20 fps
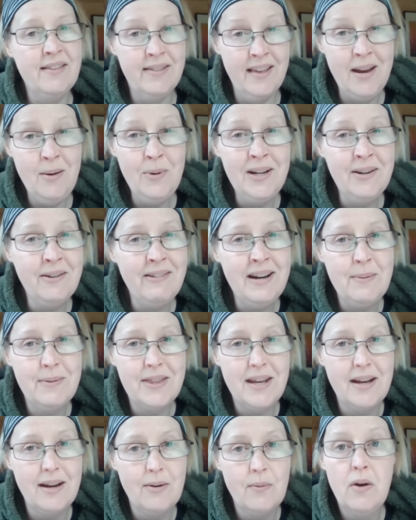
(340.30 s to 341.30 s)
they will agree
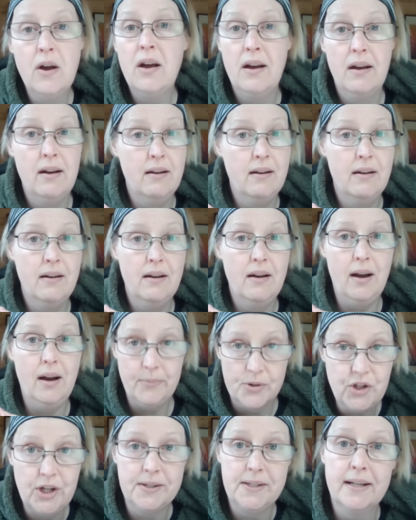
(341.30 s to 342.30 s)
with you.
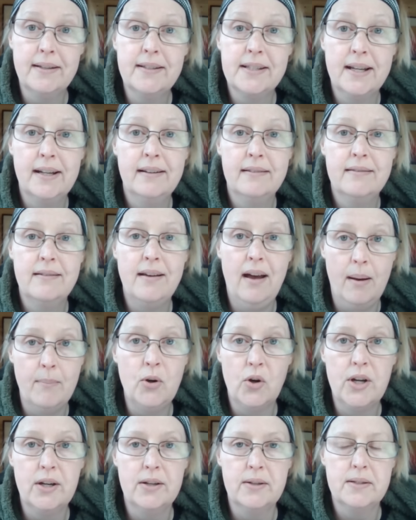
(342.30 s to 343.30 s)
I'm shit at it.
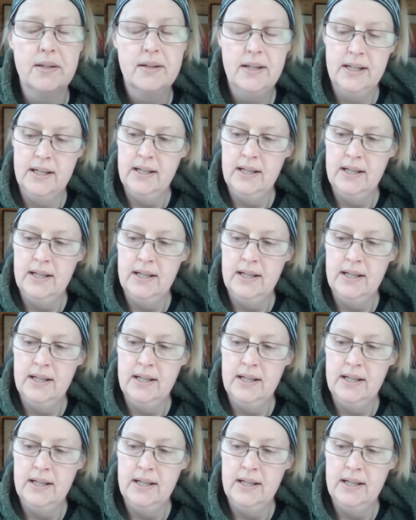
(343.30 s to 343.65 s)
I'm not good.